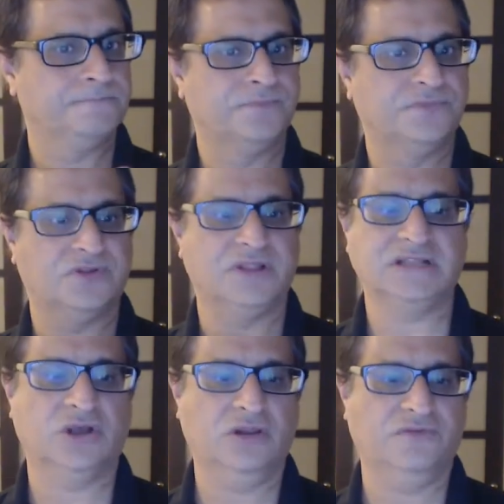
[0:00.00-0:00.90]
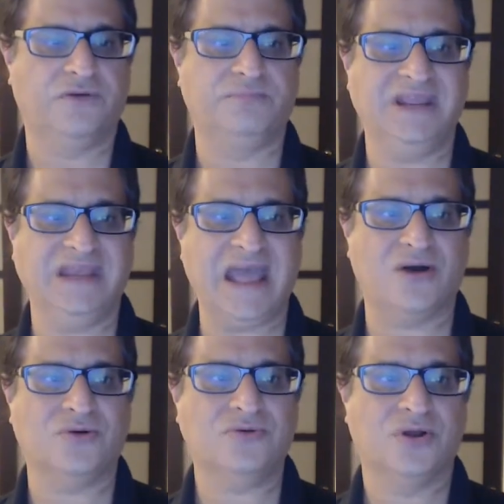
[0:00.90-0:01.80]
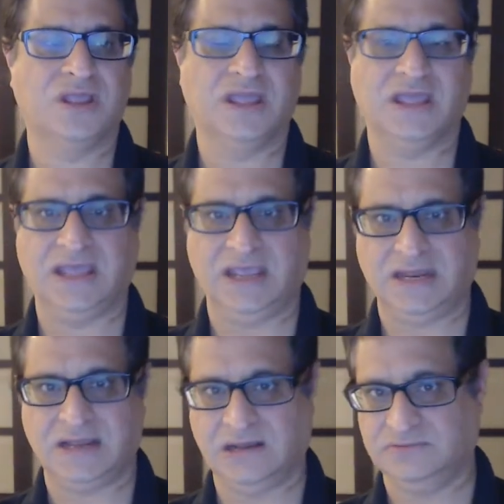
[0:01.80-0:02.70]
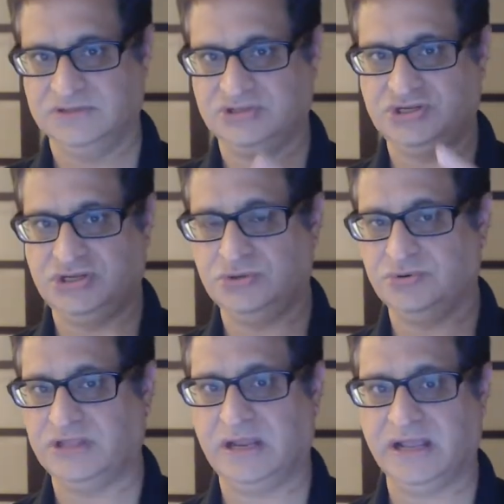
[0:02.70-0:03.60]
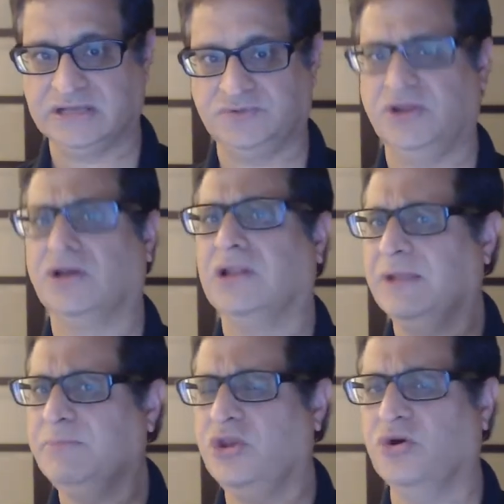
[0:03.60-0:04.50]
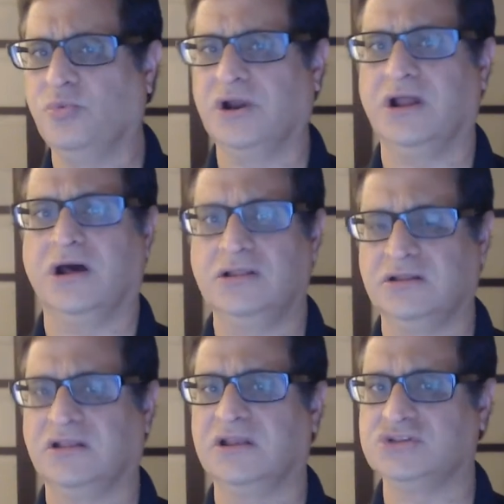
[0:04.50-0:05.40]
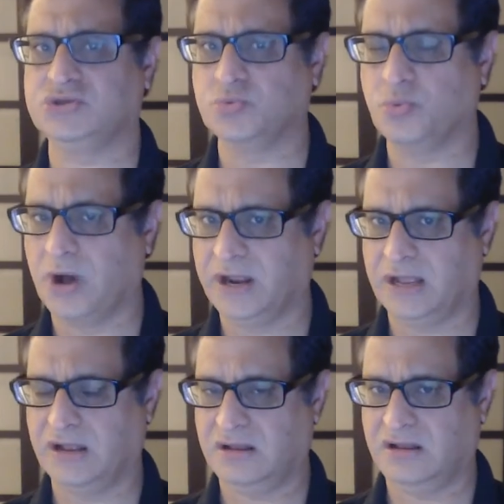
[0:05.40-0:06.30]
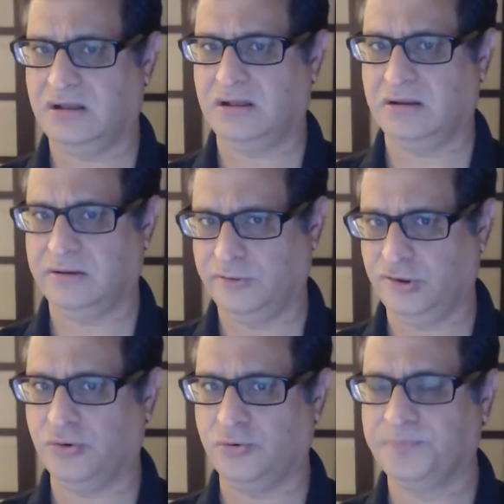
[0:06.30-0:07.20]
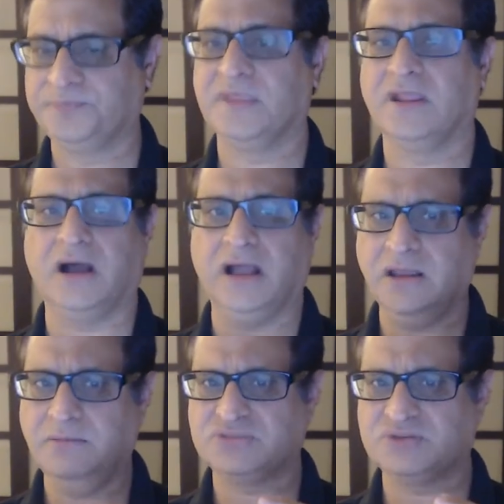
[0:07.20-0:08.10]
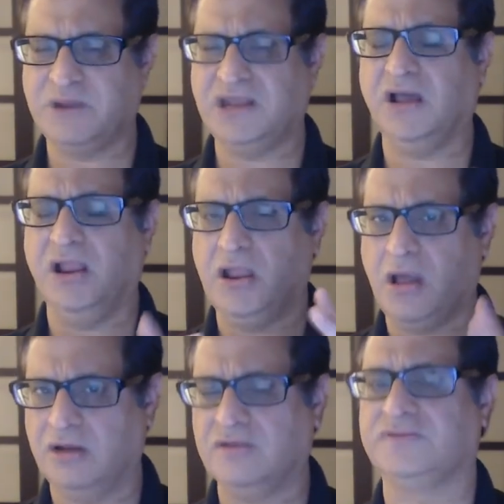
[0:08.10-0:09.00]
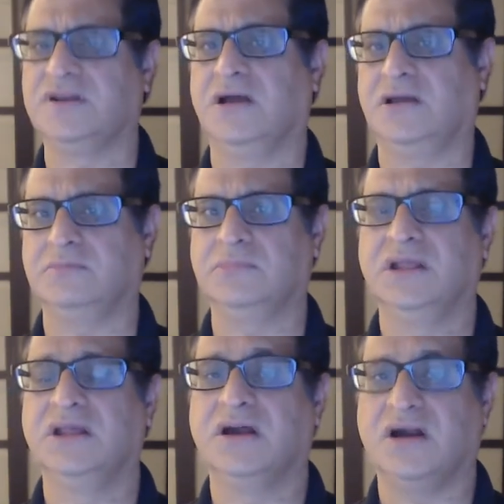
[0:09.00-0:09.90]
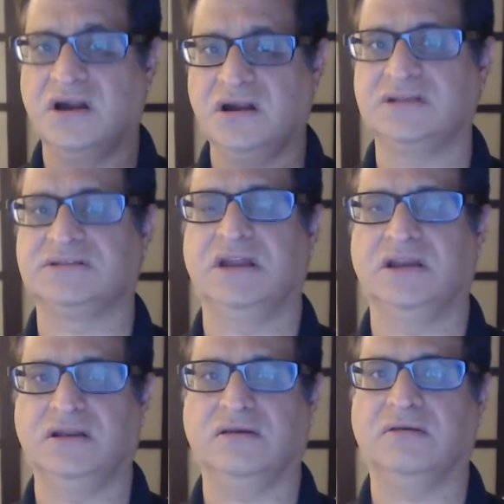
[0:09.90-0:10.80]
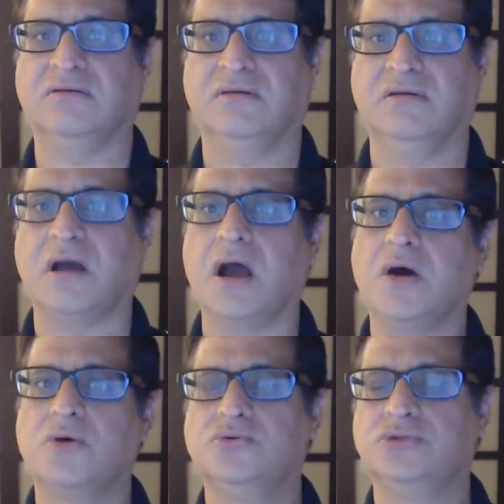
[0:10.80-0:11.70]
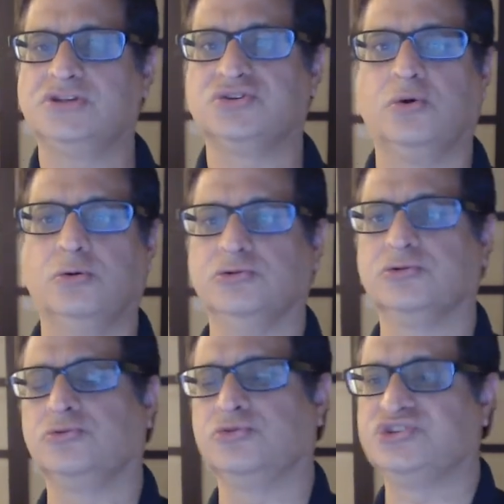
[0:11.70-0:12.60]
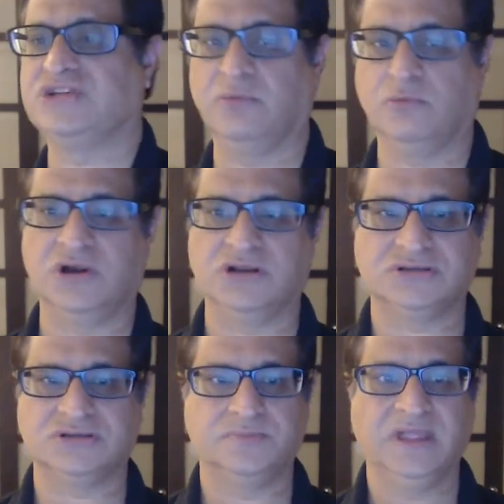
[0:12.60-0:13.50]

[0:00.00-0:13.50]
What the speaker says: So that's all from me now, and I will see you in the next video. Let me know what other things you want to know. I am spending a lot of time understanding how this whole course selling works.